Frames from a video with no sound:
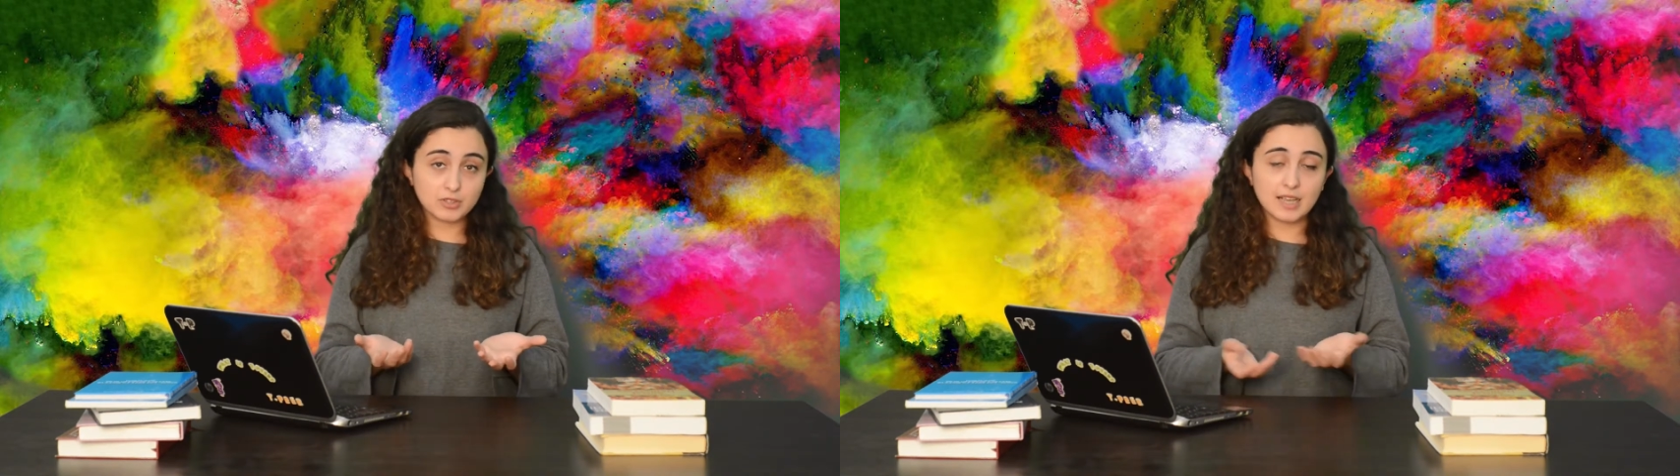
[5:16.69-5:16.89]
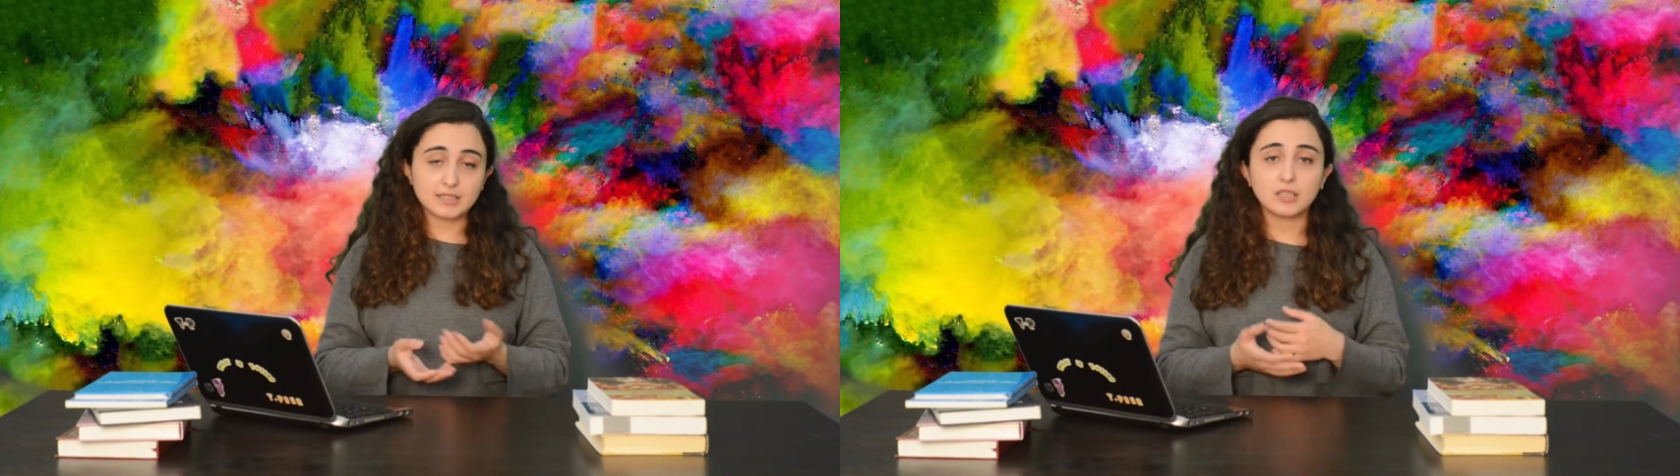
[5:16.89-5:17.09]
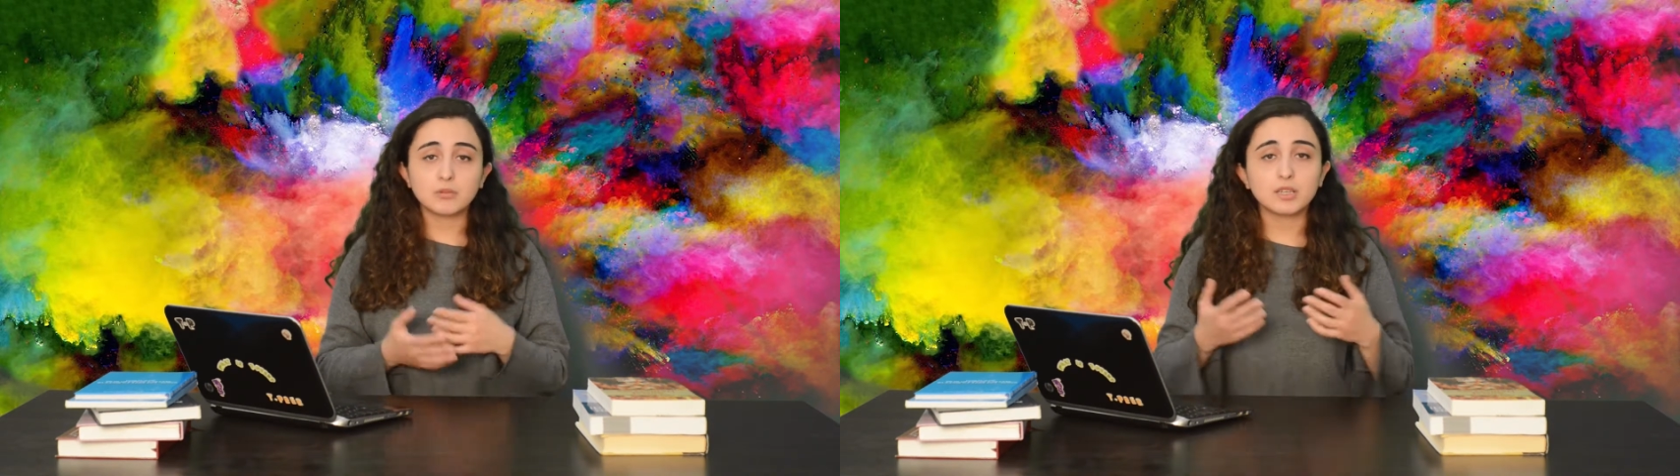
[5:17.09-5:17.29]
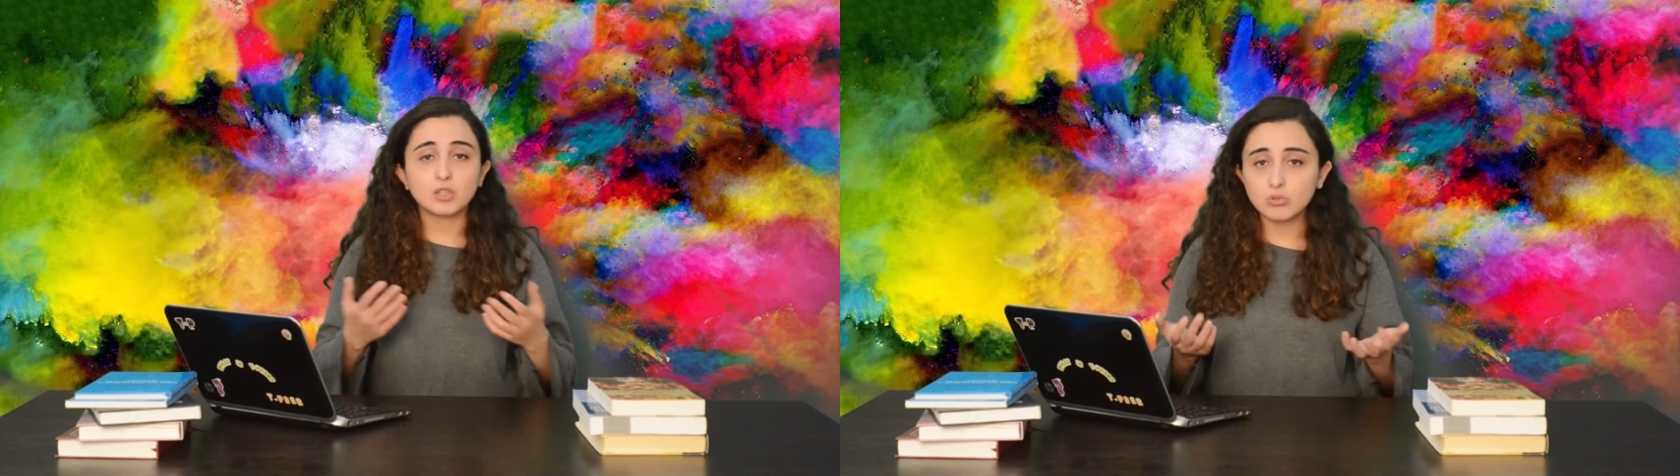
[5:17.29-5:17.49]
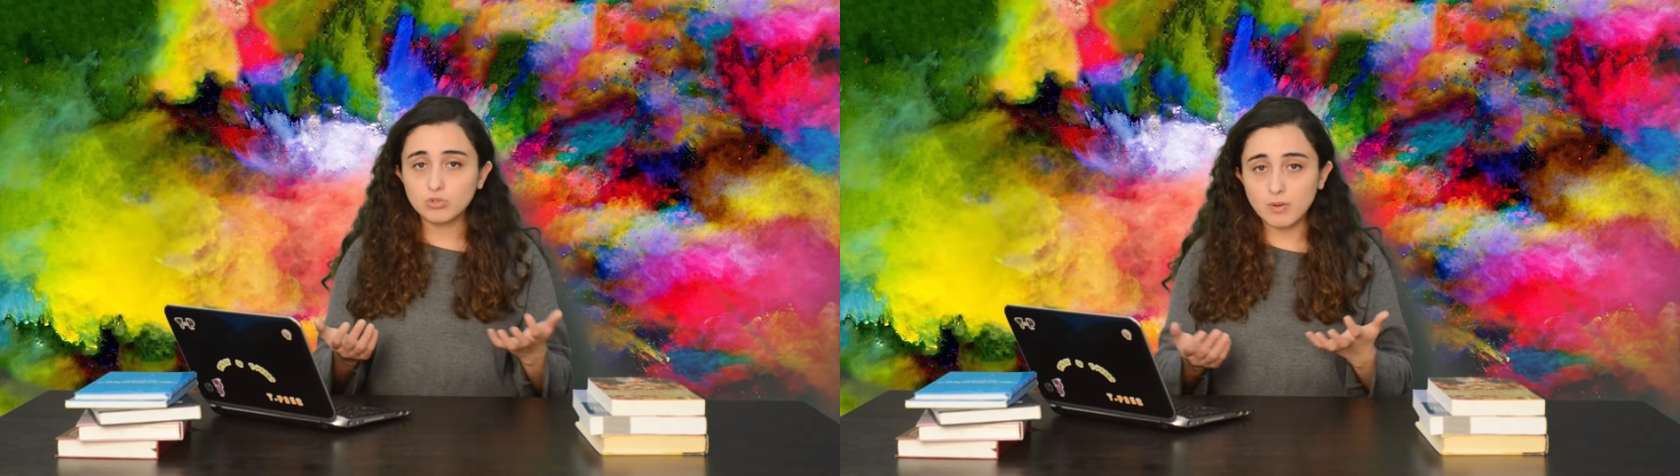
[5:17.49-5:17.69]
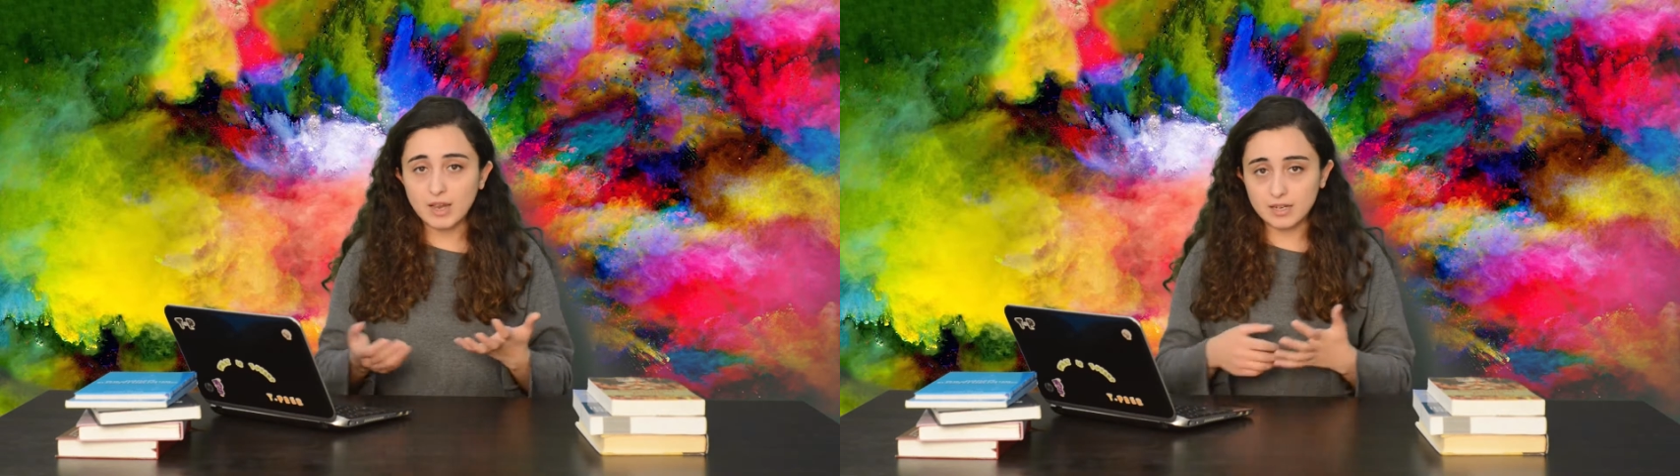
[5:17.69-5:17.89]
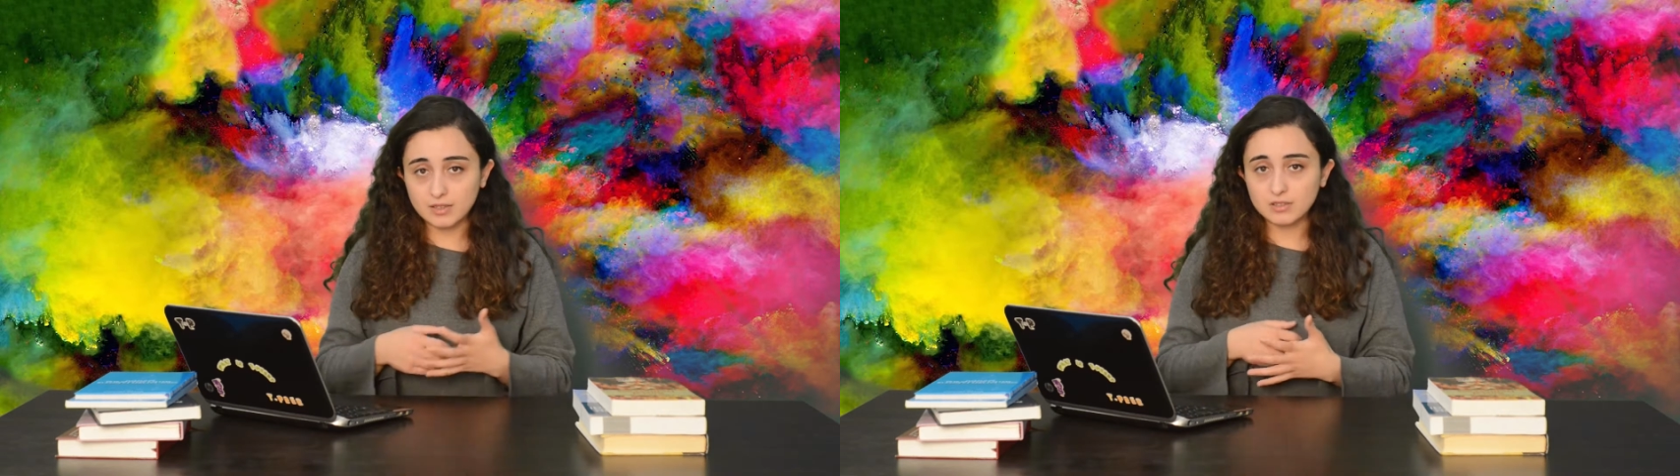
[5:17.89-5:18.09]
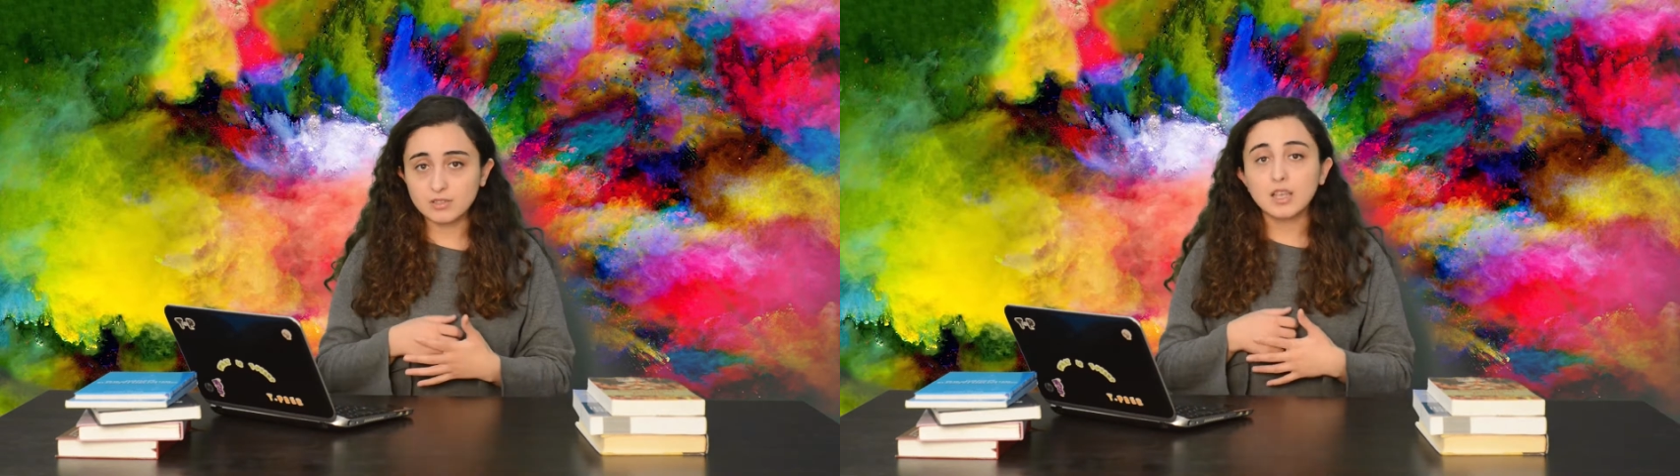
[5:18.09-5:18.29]
that can be youth
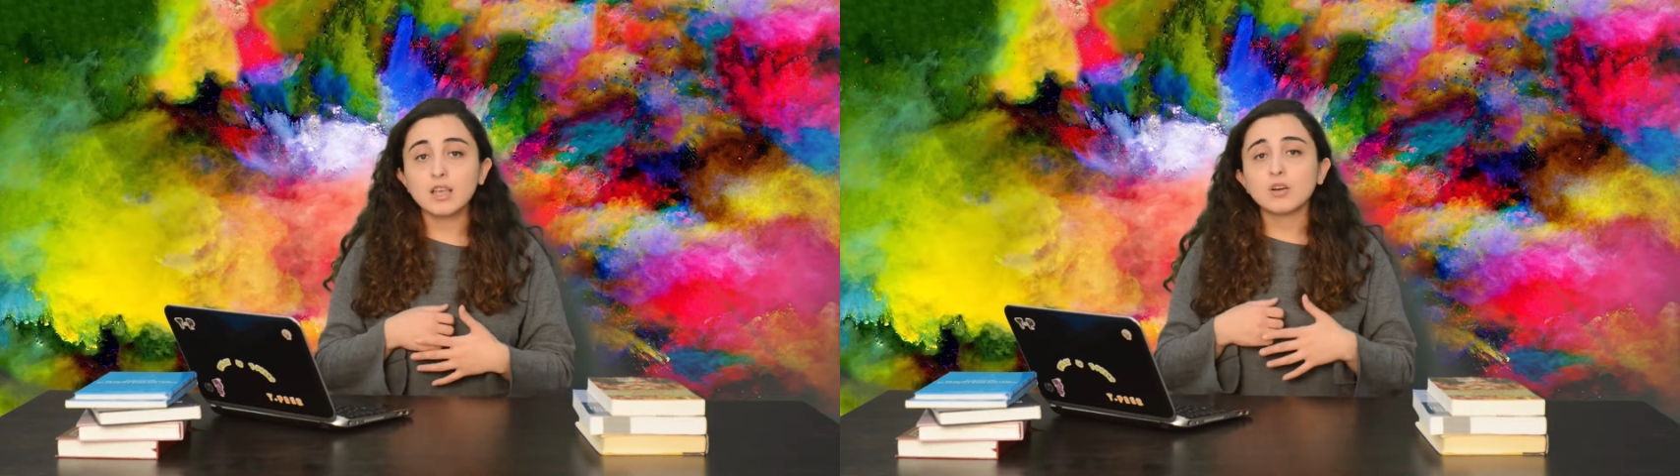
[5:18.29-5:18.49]
violence